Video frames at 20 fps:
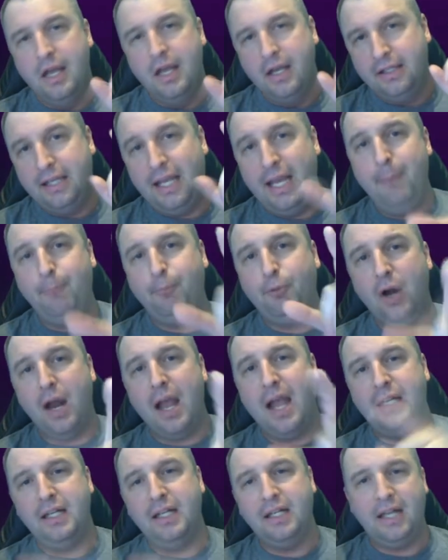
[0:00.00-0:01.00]
Keep
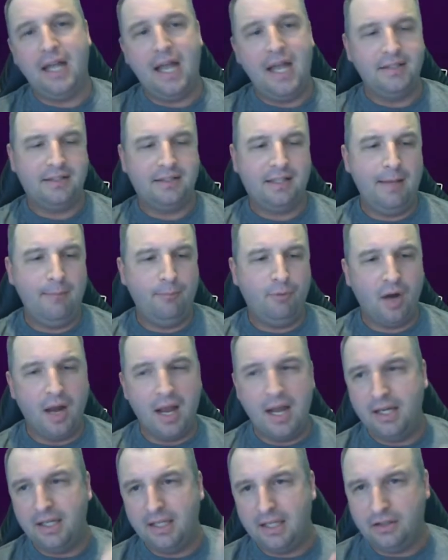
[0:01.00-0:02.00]
grinding, guys. Keep
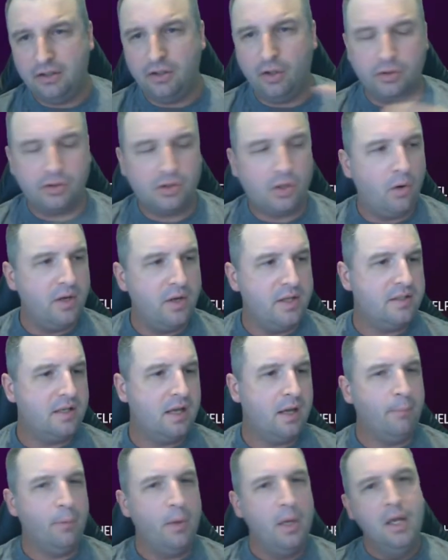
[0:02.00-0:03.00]
grinding. Get those coins
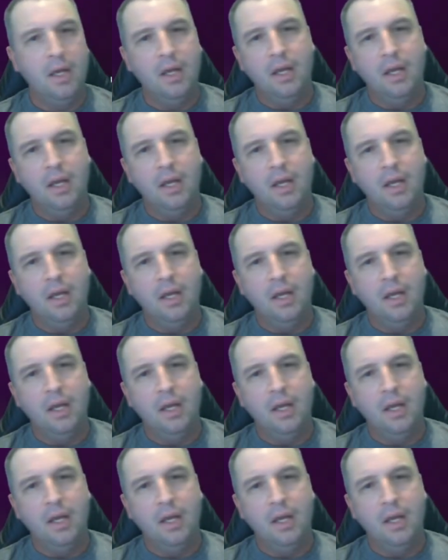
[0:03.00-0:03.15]
up.